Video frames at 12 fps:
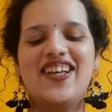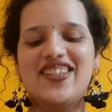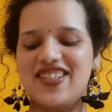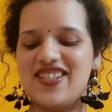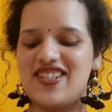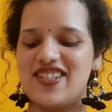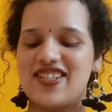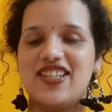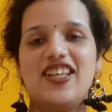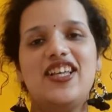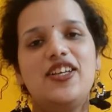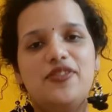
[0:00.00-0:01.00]
This is
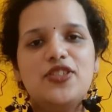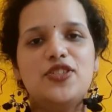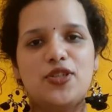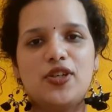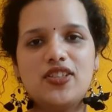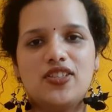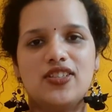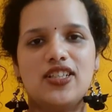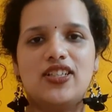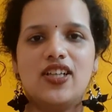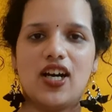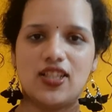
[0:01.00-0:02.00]
even shorter
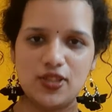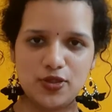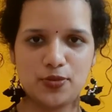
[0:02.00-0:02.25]
than the other